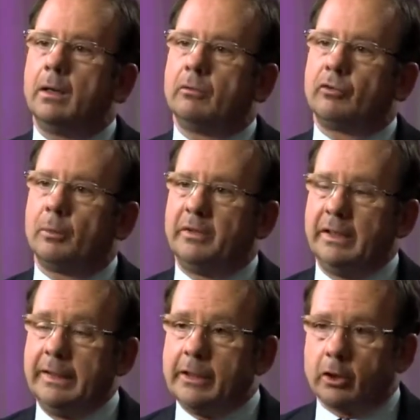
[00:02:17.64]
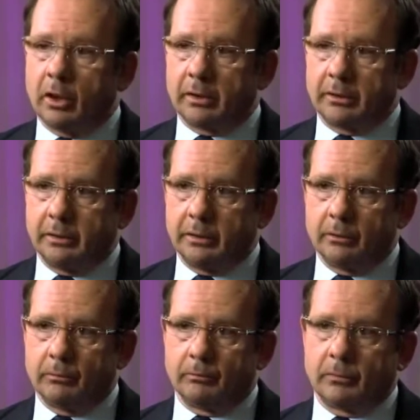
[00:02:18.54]
from the
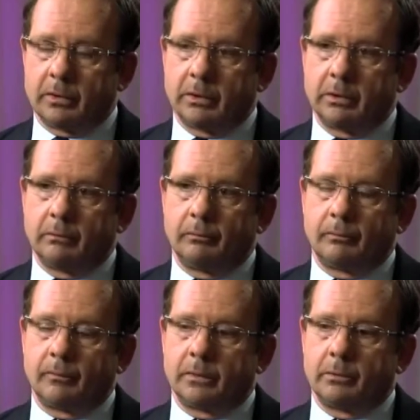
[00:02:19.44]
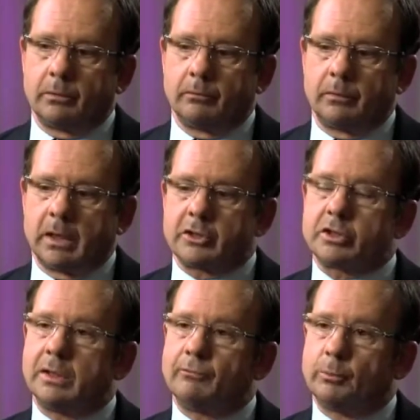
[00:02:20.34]
ECOG large
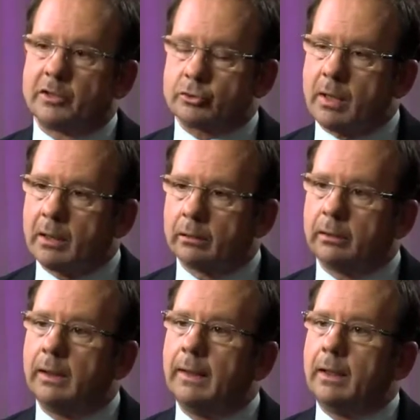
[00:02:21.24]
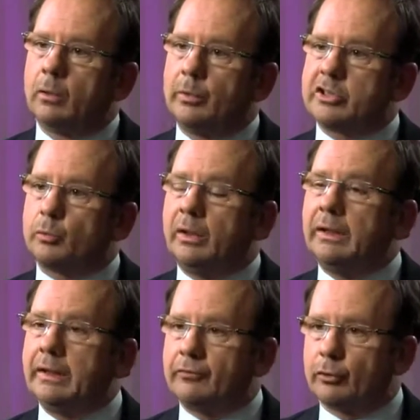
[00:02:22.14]
cell lymphoma trial, which will
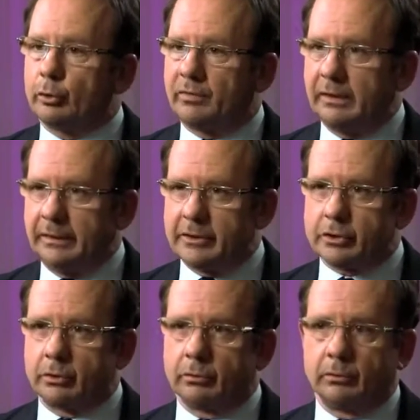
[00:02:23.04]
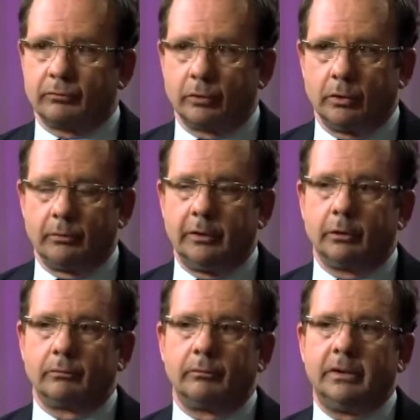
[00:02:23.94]
need further validation
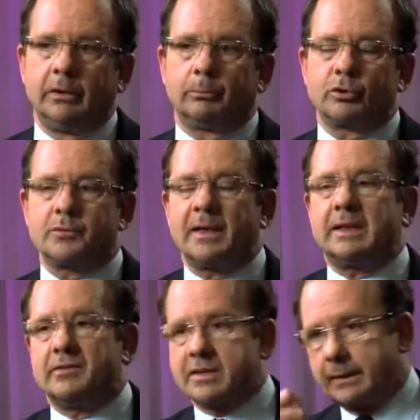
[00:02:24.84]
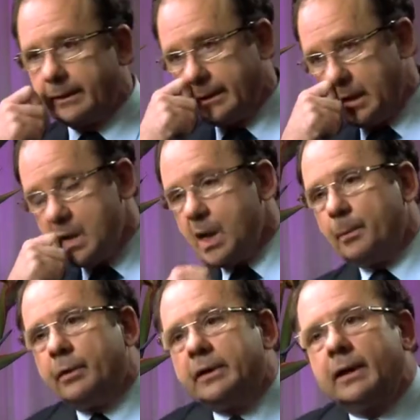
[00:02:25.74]
in a prospective setting,
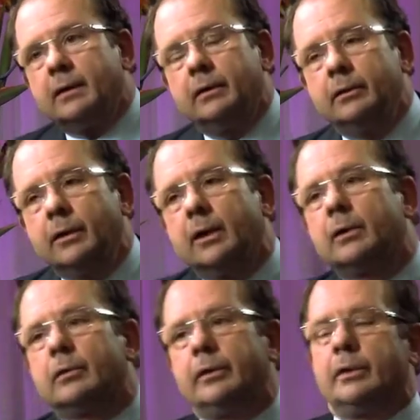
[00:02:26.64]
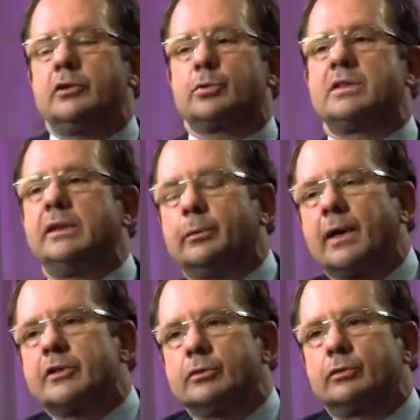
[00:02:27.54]
but are interesting
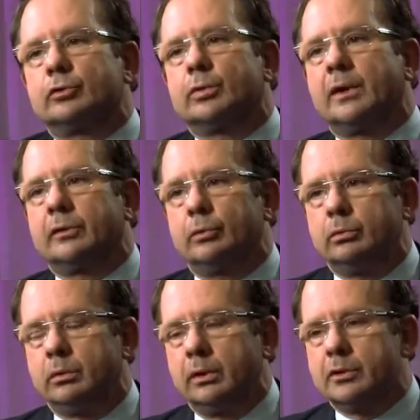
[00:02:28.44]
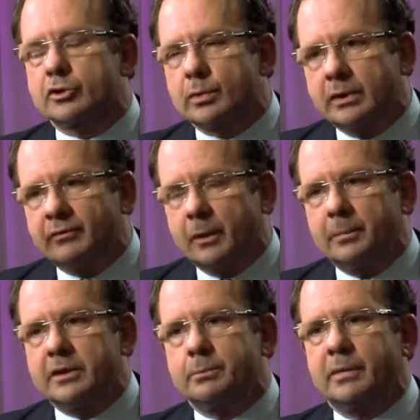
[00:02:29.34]
direction to try to
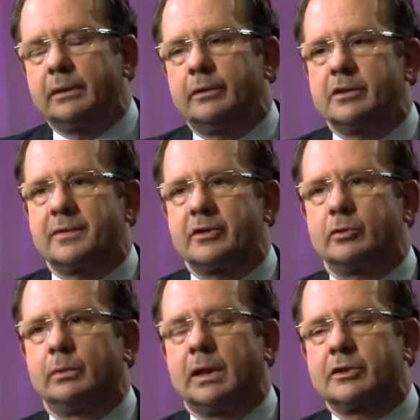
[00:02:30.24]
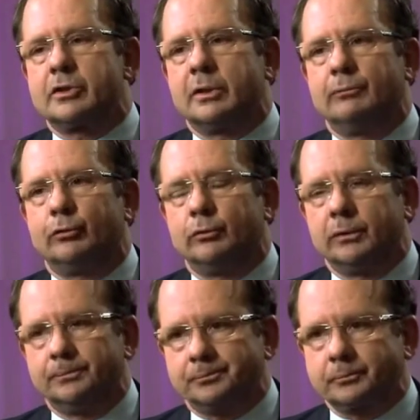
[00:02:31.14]
stratify better this patient with large cell lymphoma.